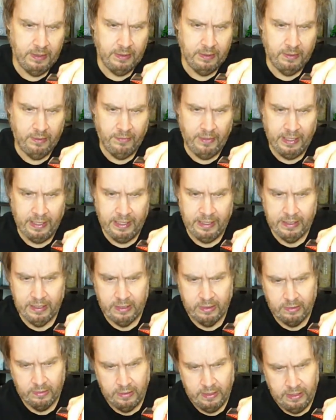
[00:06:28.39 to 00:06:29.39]
So if I can get
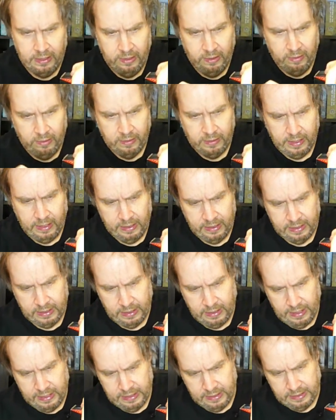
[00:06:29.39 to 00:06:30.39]
this in here and kind of
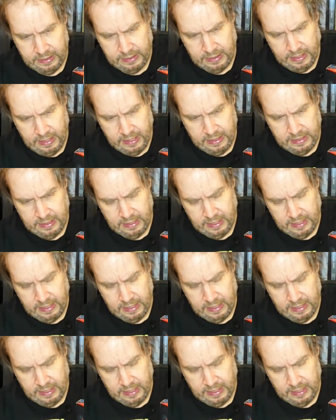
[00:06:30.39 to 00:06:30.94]
slice the sides.